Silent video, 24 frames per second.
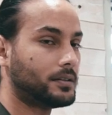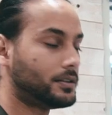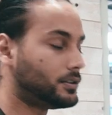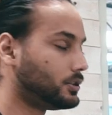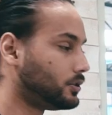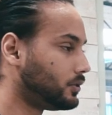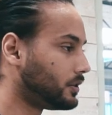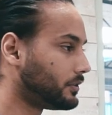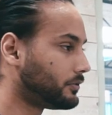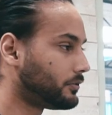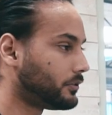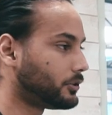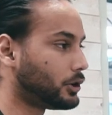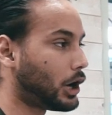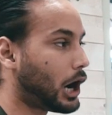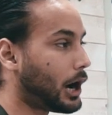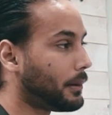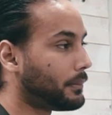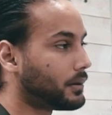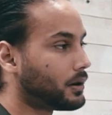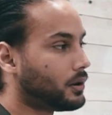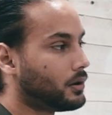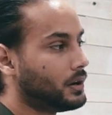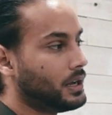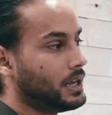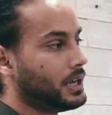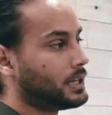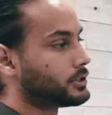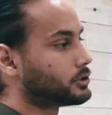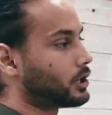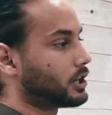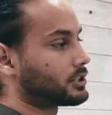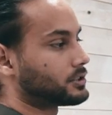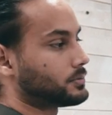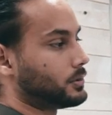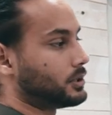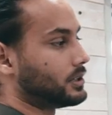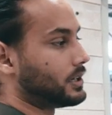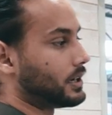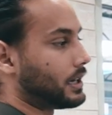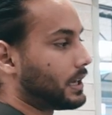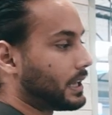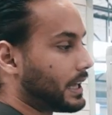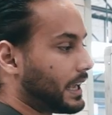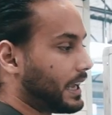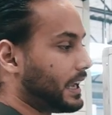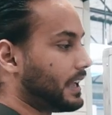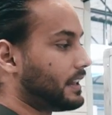They're doing phenomenal. It talks about their
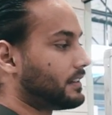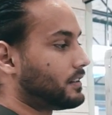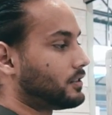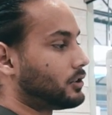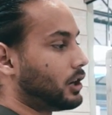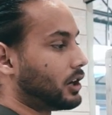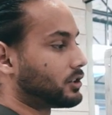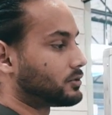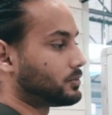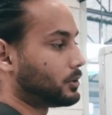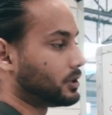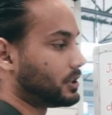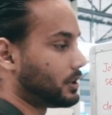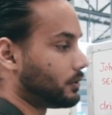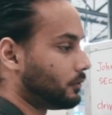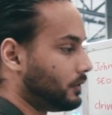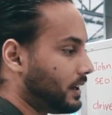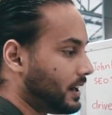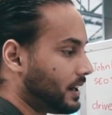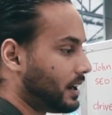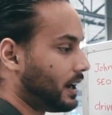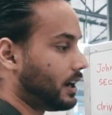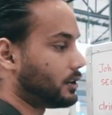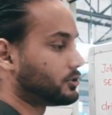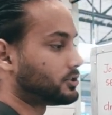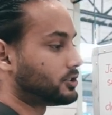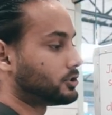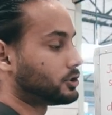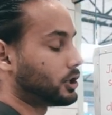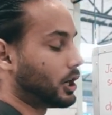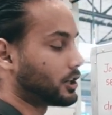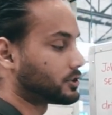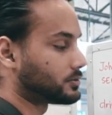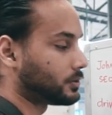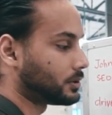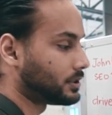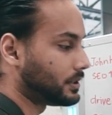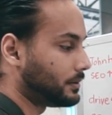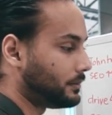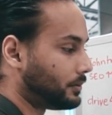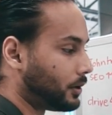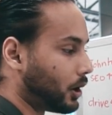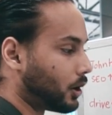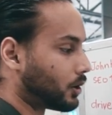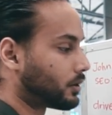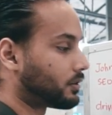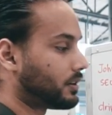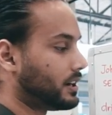lanes, it talks about their warehouses, it talks about their
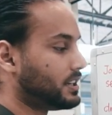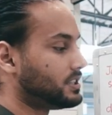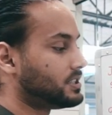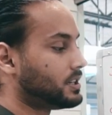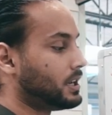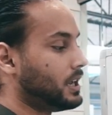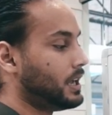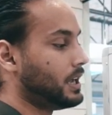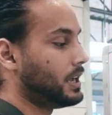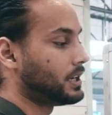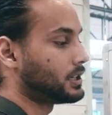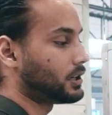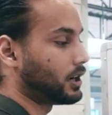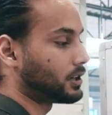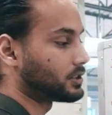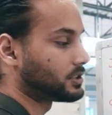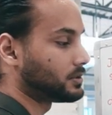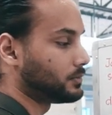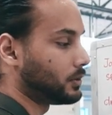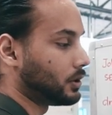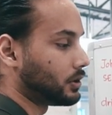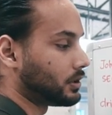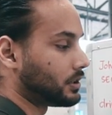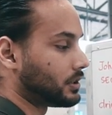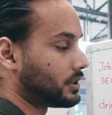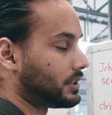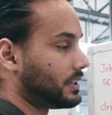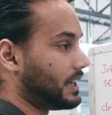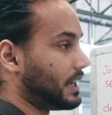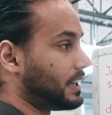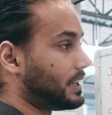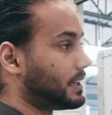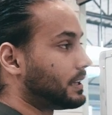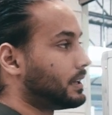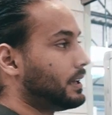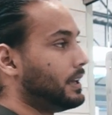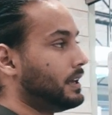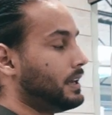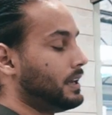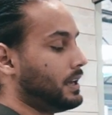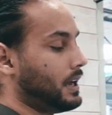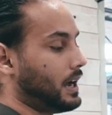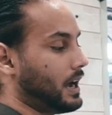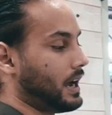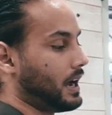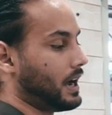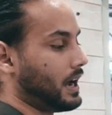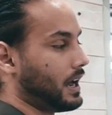brokerage, it talks about getting
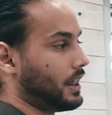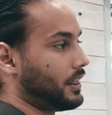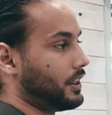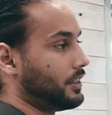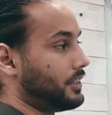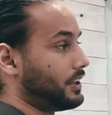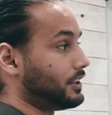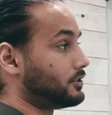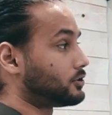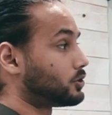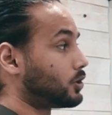uh, the thing.